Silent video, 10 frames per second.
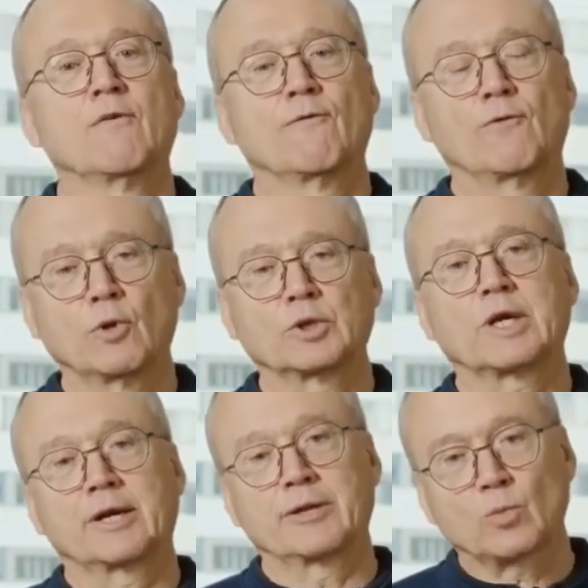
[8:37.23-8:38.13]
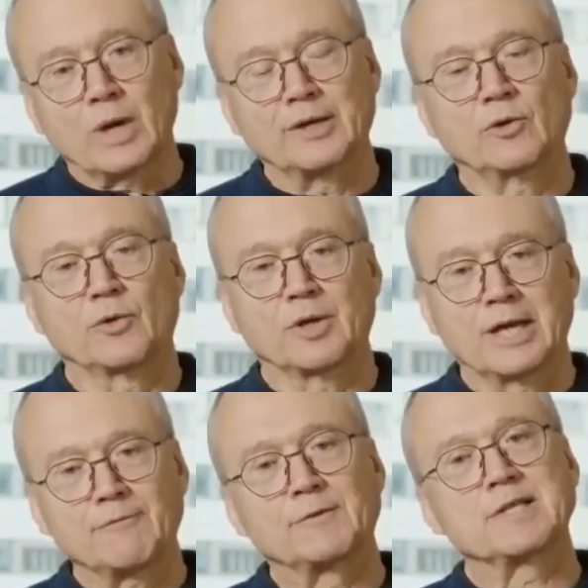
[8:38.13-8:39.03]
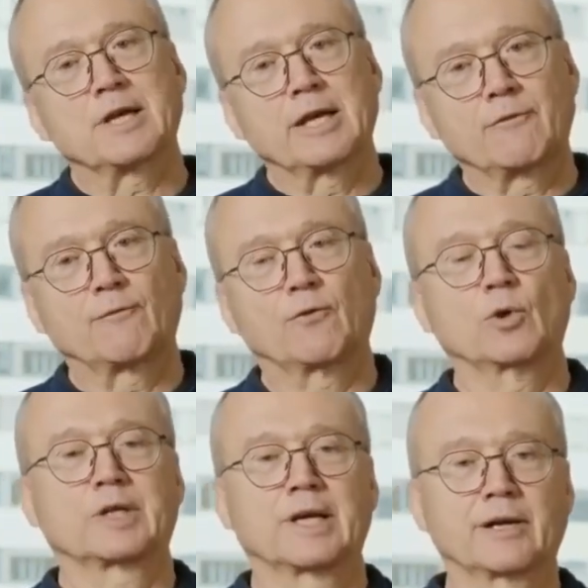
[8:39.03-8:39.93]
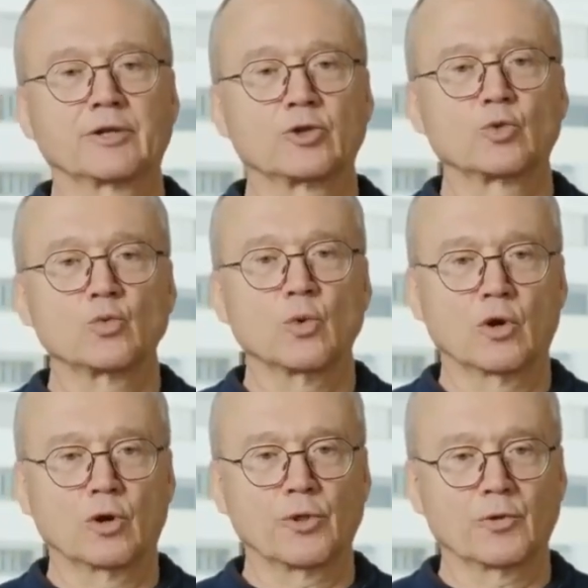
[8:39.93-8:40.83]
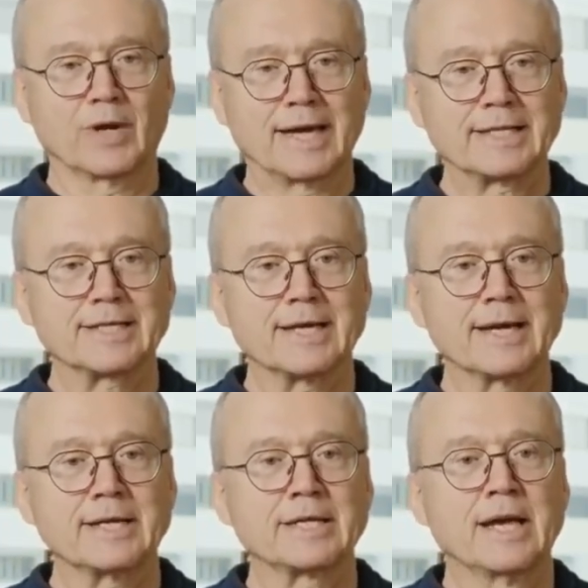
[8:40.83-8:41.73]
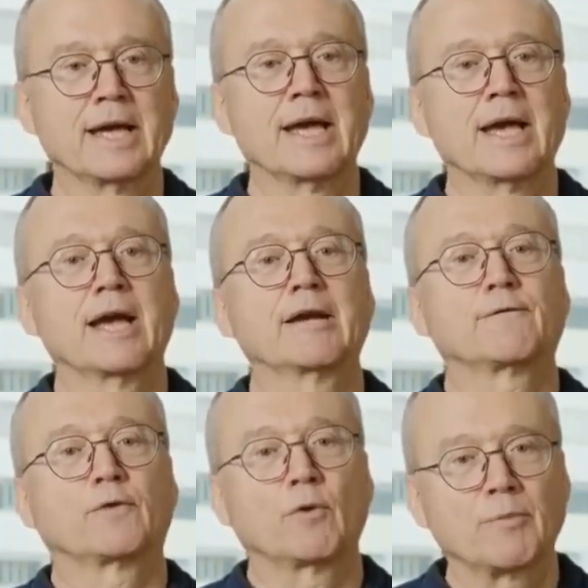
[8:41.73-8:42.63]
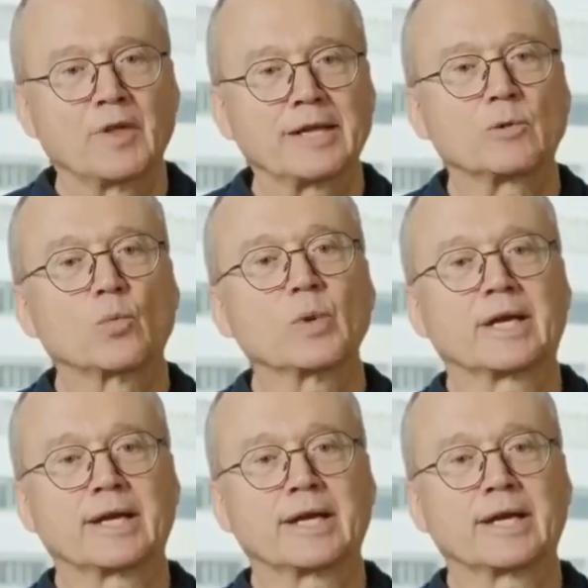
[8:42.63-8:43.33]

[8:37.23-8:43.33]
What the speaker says: Fault current 1 on the left side, fault current 2 on the right side. And from that we